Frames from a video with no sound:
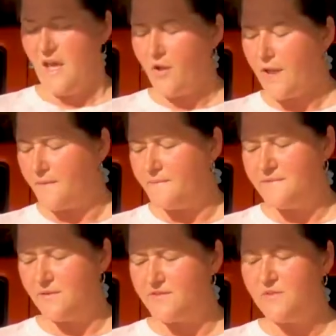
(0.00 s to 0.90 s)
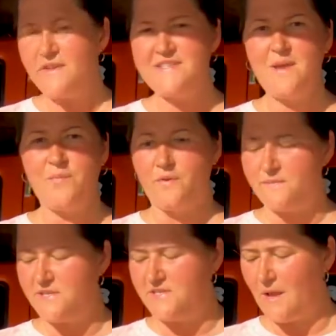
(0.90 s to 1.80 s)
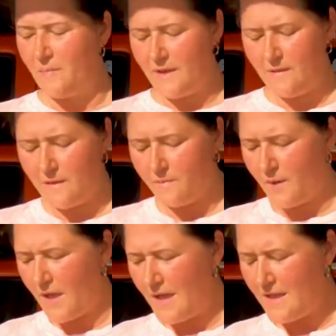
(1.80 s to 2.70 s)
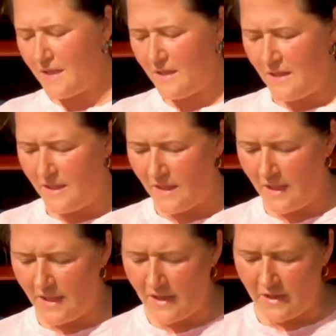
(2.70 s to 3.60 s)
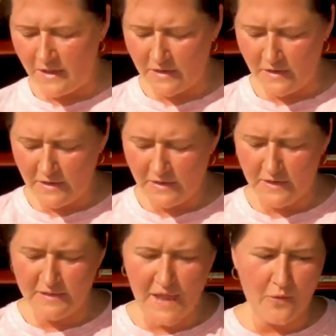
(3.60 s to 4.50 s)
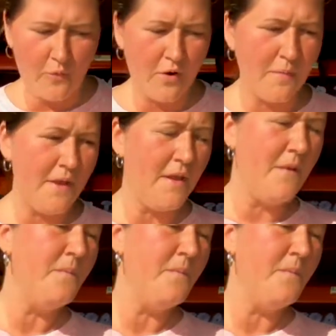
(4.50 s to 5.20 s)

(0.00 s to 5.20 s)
Okay, so it's really simple. Just dump it in the pot and get that warming.